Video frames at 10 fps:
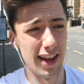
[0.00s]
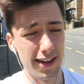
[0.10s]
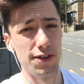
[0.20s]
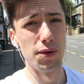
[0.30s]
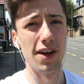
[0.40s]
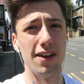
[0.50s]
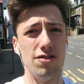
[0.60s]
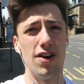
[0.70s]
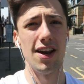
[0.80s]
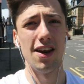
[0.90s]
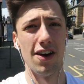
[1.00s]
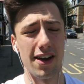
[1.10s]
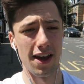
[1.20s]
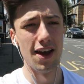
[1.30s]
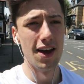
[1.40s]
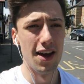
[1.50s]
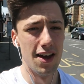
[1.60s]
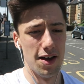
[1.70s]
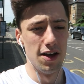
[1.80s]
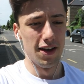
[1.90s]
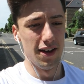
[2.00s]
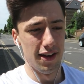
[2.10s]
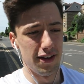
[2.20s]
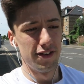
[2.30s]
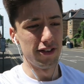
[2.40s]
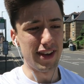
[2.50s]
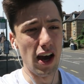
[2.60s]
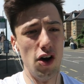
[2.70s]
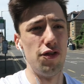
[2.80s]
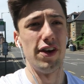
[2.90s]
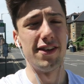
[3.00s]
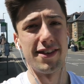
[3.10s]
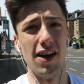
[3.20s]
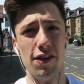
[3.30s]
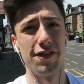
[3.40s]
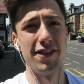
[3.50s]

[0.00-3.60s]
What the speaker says: into it and really like just get over it yourself.